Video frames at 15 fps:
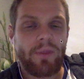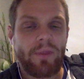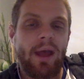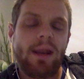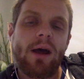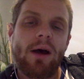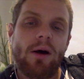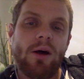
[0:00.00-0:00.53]

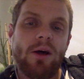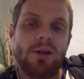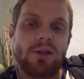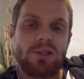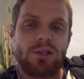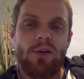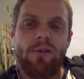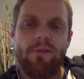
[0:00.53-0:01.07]
Now,
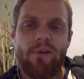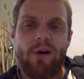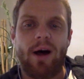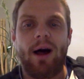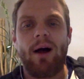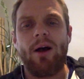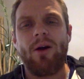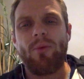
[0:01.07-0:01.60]
so
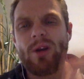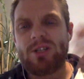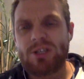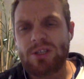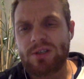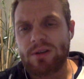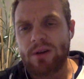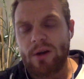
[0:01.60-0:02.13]
far, we're
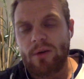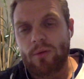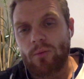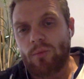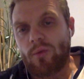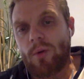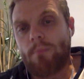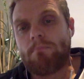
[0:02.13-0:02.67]
just
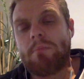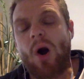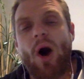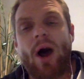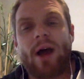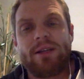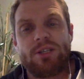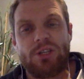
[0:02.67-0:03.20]

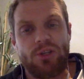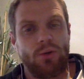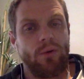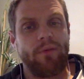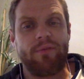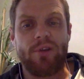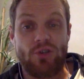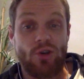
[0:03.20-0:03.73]
reminding you
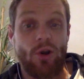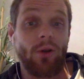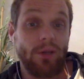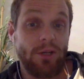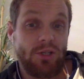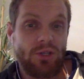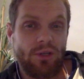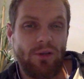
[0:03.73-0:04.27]
of the
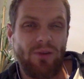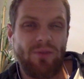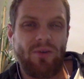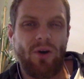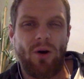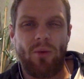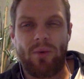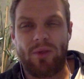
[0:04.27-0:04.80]
knowledge that you've
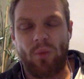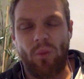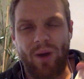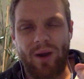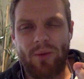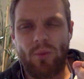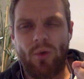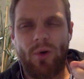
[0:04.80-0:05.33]
got with
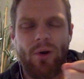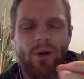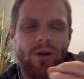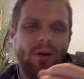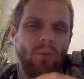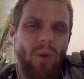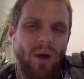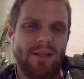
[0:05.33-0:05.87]

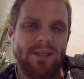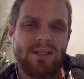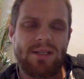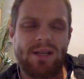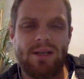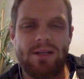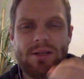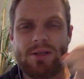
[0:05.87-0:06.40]
one-worded,
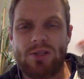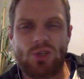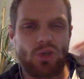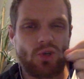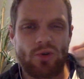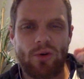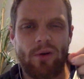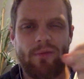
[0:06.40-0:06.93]
one-sentence,
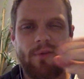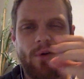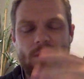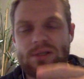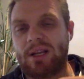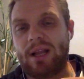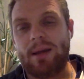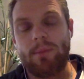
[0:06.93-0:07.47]
true or
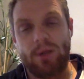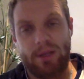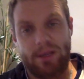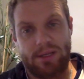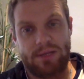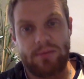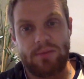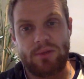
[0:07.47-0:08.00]
false, labeling
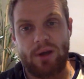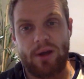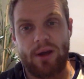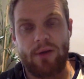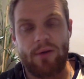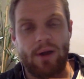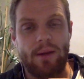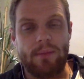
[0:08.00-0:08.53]
some
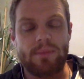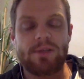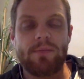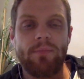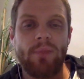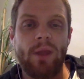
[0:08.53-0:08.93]
diagrams.